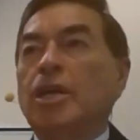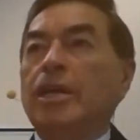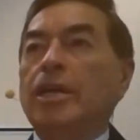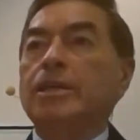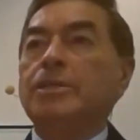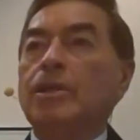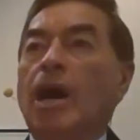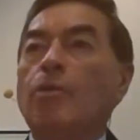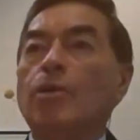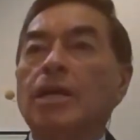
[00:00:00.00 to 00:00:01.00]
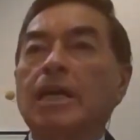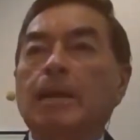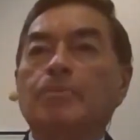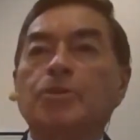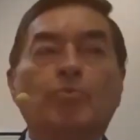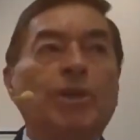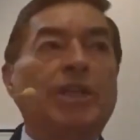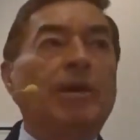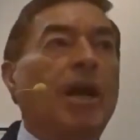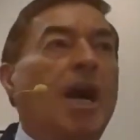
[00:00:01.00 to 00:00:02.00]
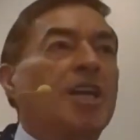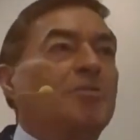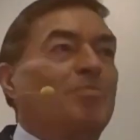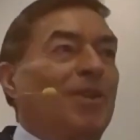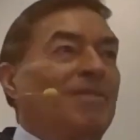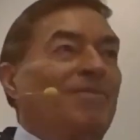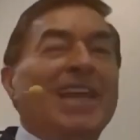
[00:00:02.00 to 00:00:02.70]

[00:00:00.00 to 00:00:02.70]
his our lips with the gospel.